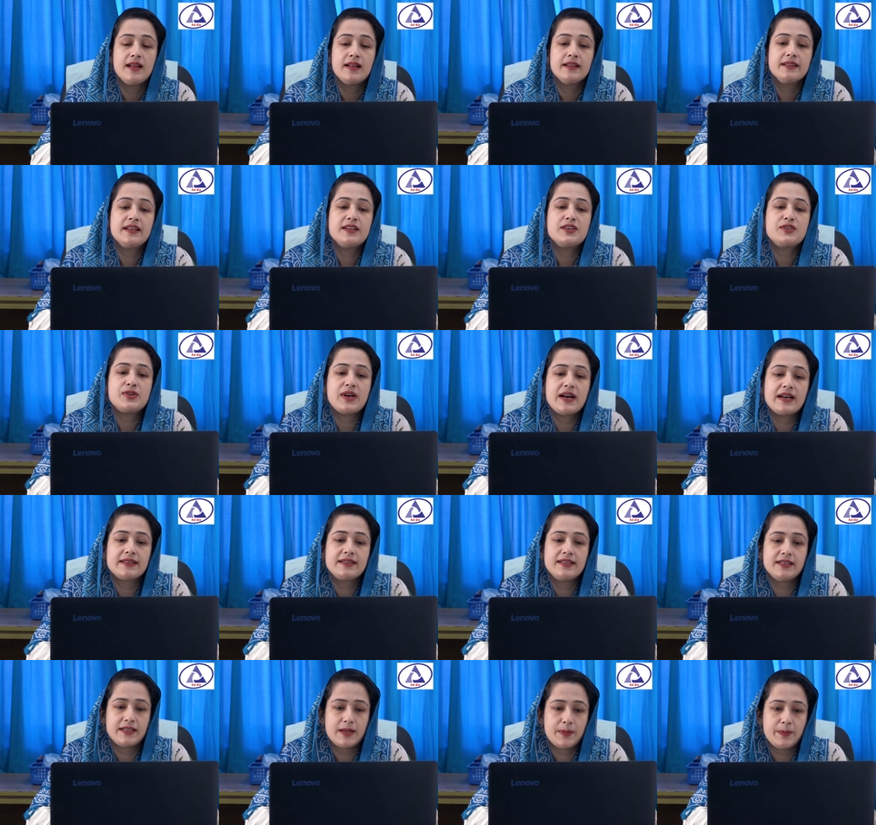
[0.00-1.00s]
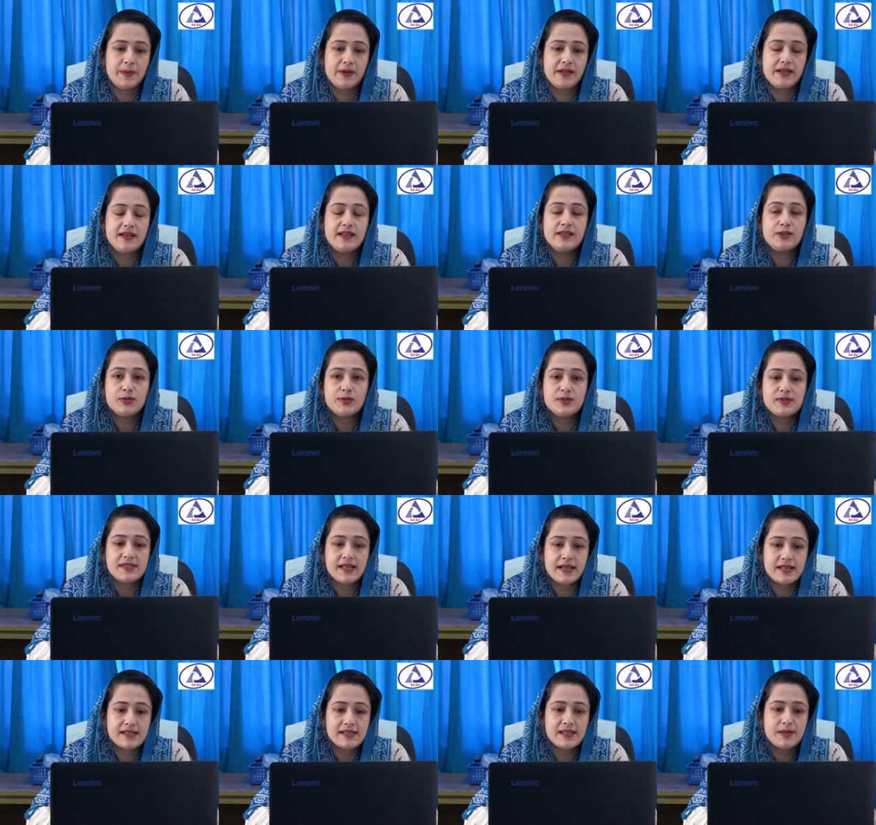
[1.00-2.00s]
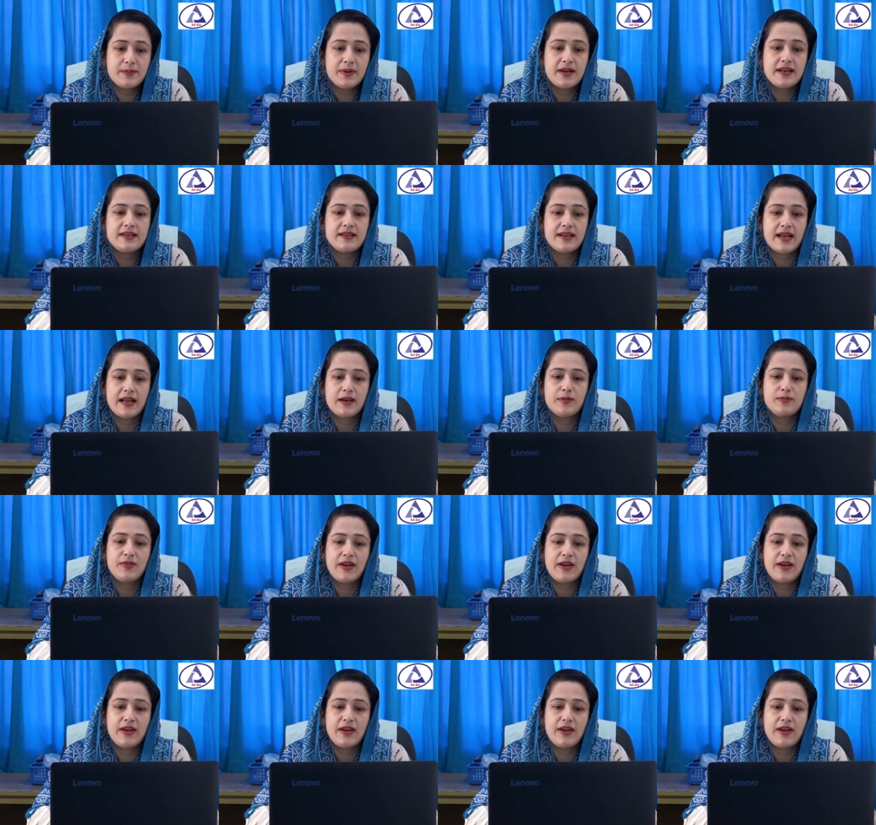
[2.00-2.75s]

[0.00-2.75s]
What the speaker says: The drug therapy. Ethosuximide and